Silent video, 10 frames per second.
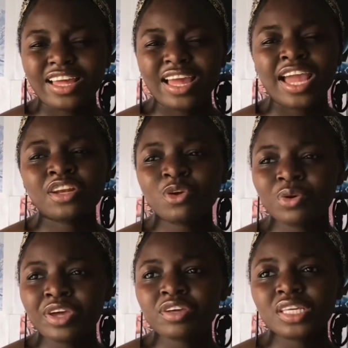I know
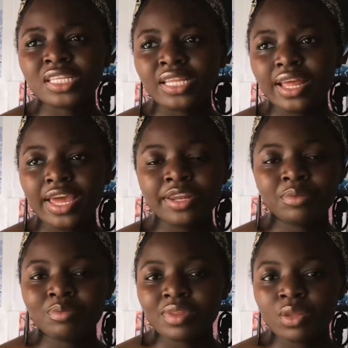
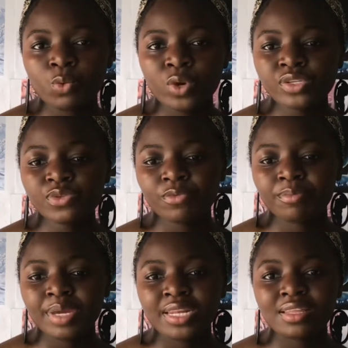in the words of many